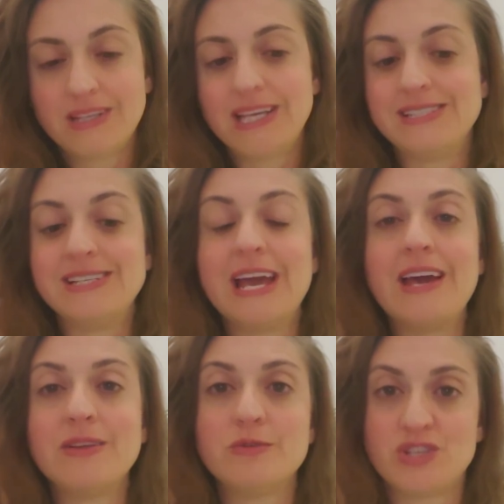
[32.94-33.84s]
It's an
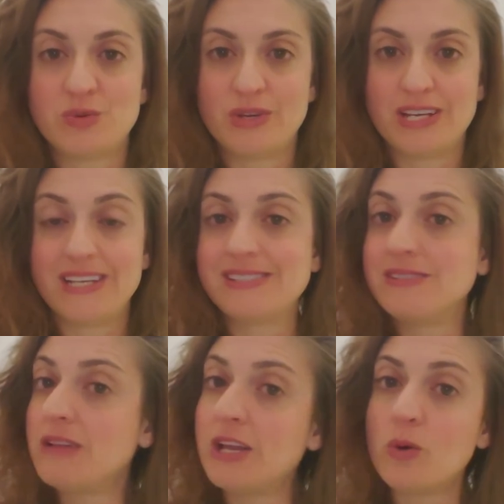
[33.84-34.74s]
energy reading. It's
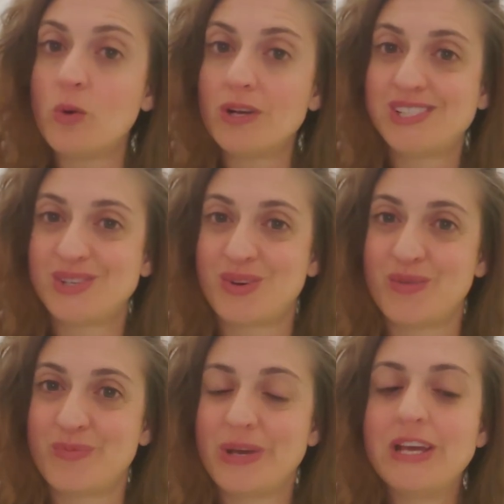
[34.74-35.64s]
not a
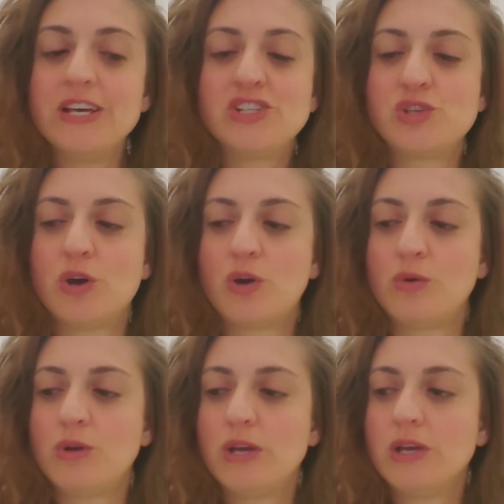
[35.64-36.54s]
horoscope.
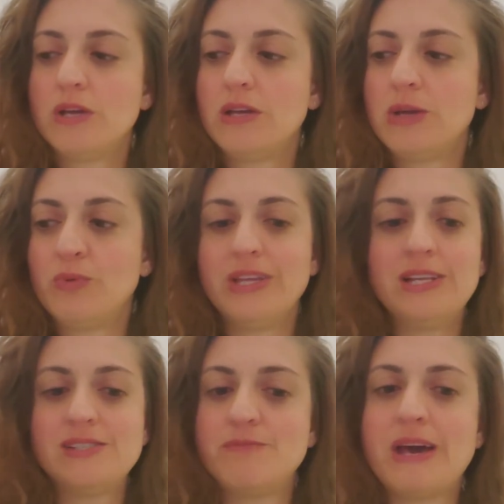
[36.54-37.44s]
So it really
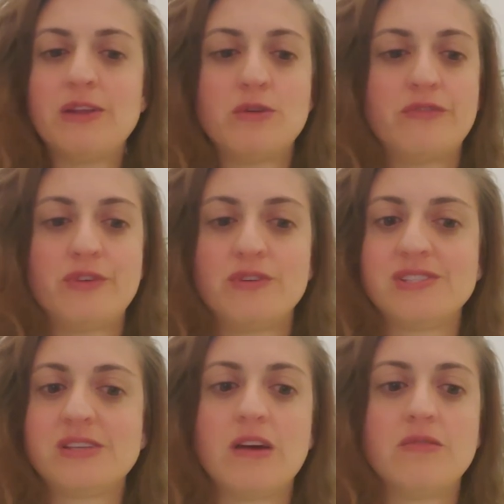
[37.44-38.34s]
doesn't matter if you're a
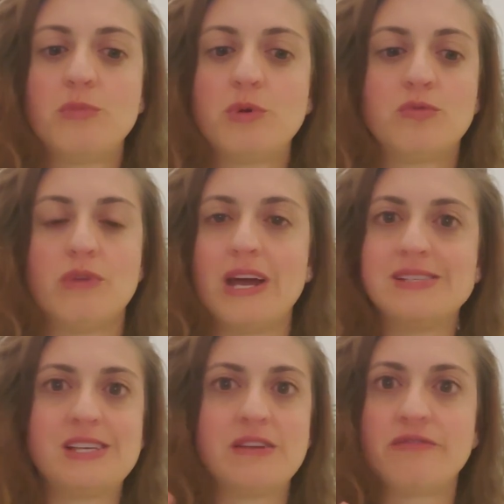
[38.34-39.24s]
sun, moon,
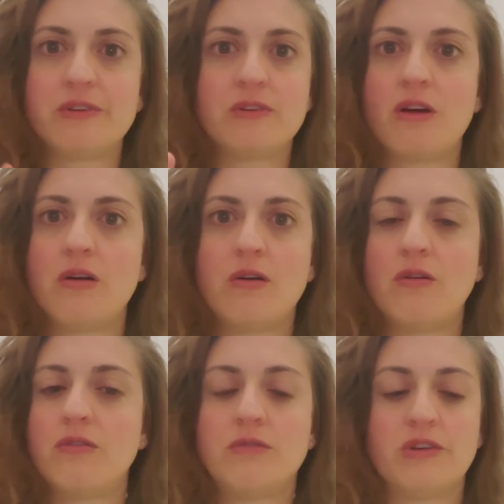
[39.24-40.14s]
rising,
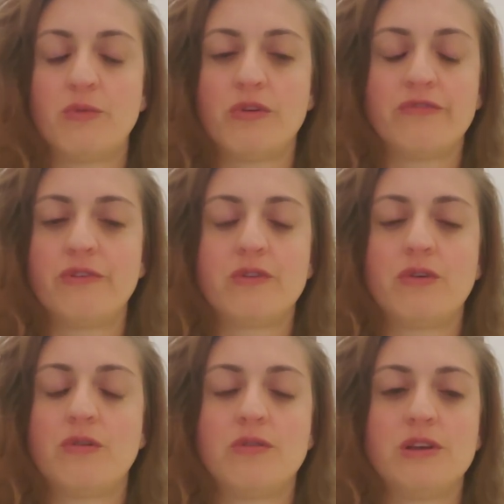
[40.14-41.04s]
Virgo, or
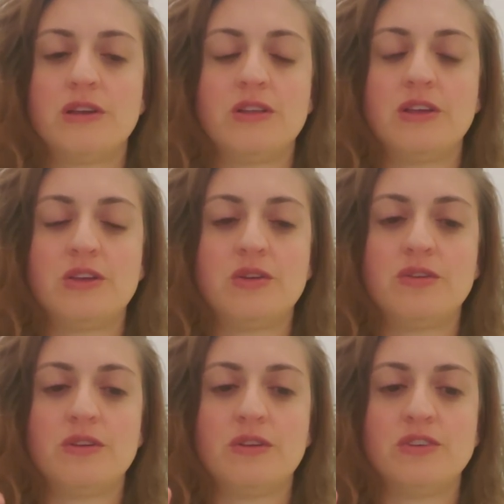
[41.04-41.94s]
Virgo
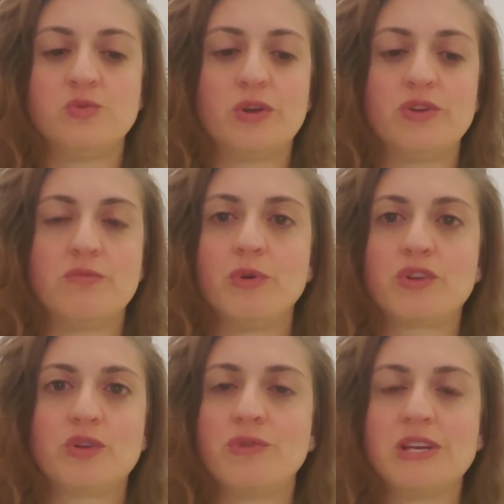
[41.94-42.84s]
is where your
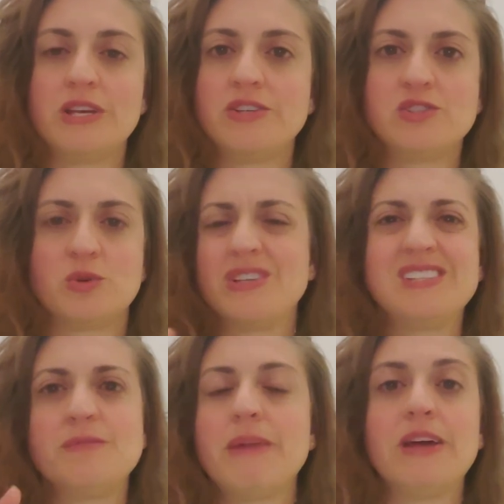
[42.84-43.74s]
Mercury is, or it
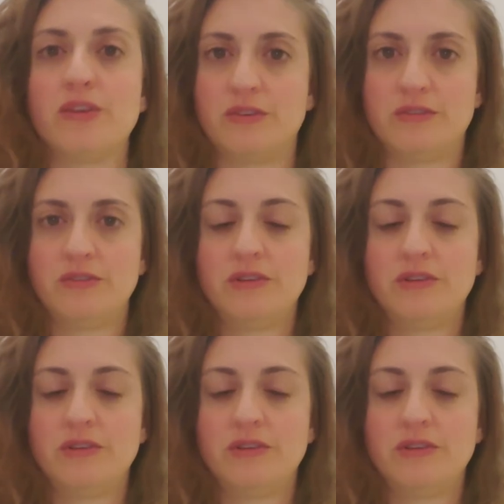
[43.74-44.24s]
doesn't matter.